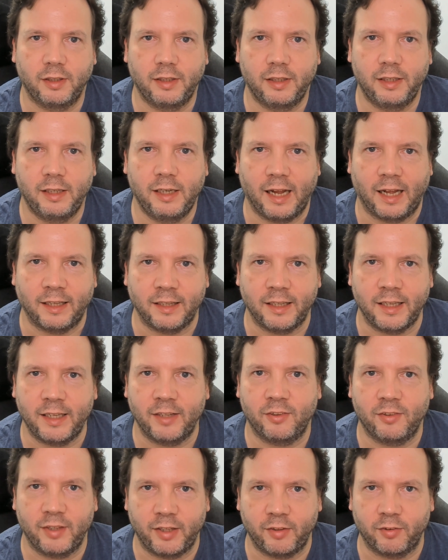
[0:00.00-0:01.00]
And
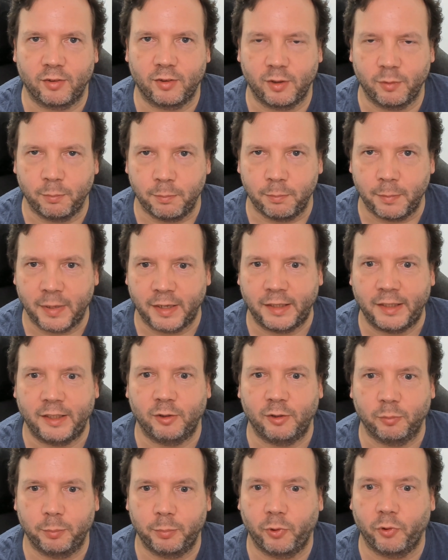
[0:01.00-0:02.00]
this is the
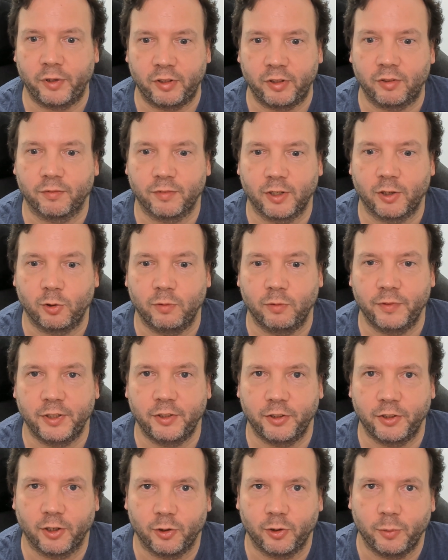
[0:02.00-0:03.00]
main point of the whole
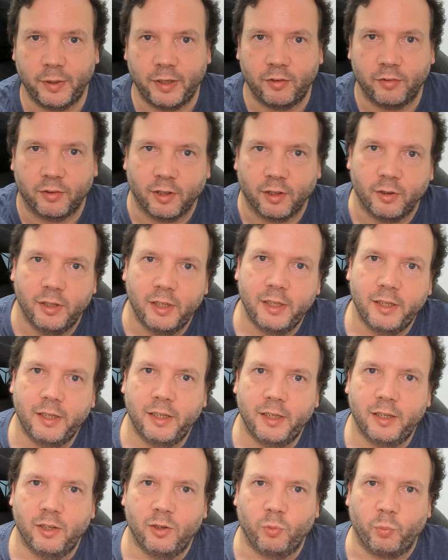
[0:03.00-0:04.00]
video, is that
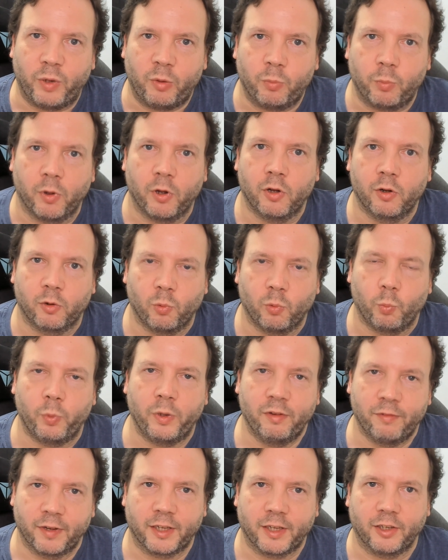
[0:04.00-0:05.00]
we work with
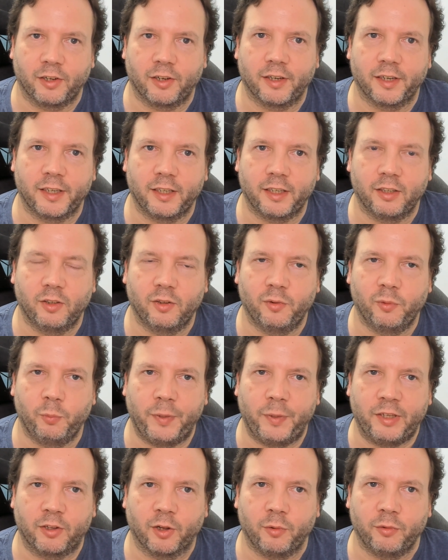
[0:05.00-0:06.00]
AI. We
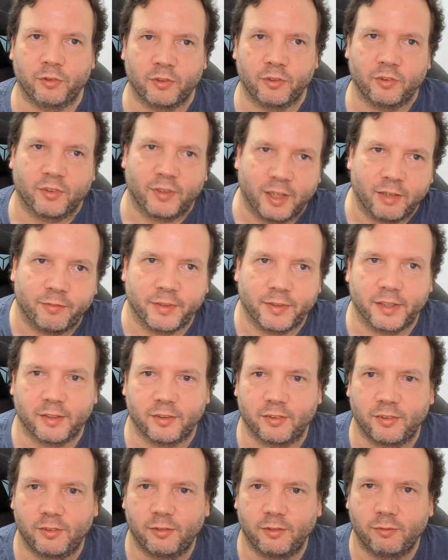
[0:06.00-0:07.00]
don't just give
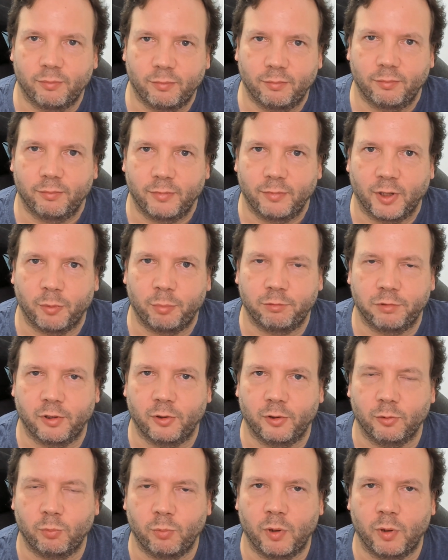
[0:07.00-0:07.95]
it a prod when